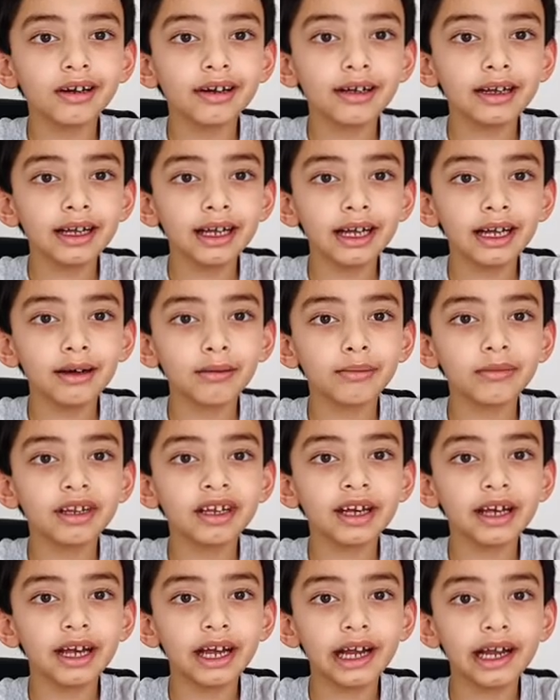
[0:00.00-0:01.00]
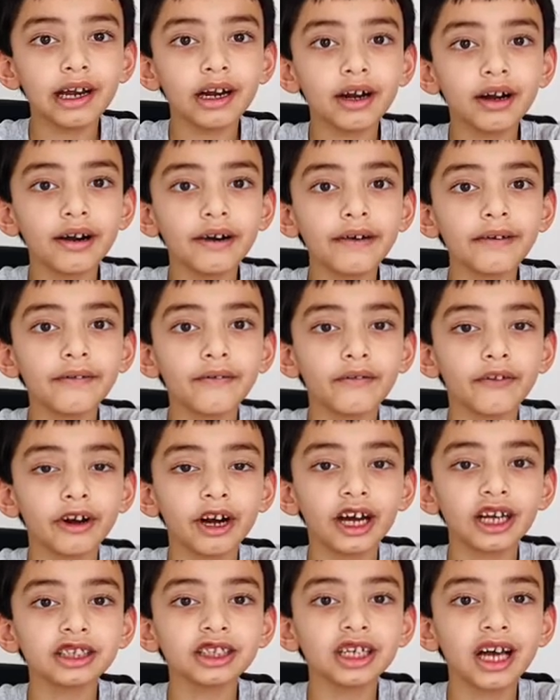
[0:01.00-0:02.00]
keep the air
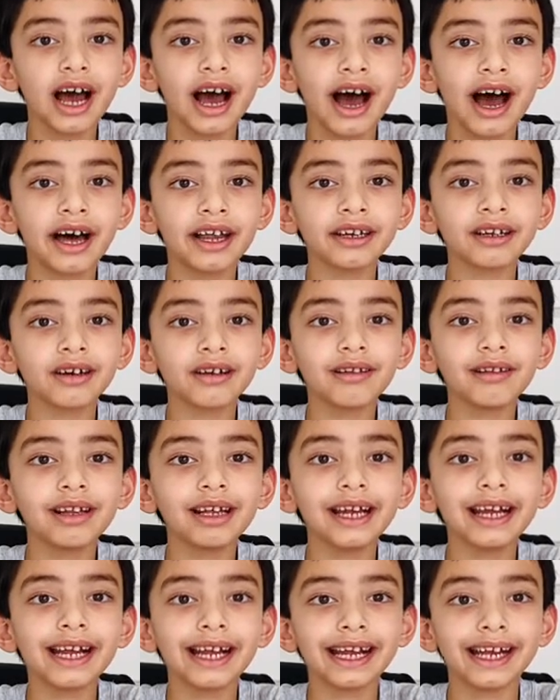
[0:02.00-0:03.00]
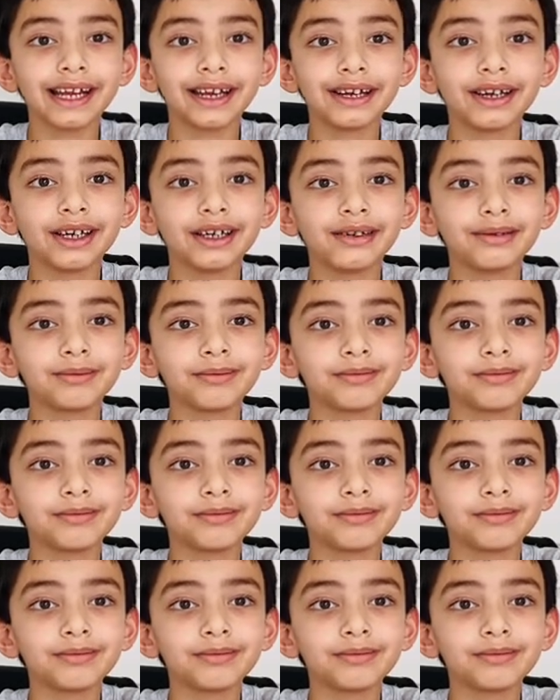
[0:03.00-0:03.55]
fresh and clean.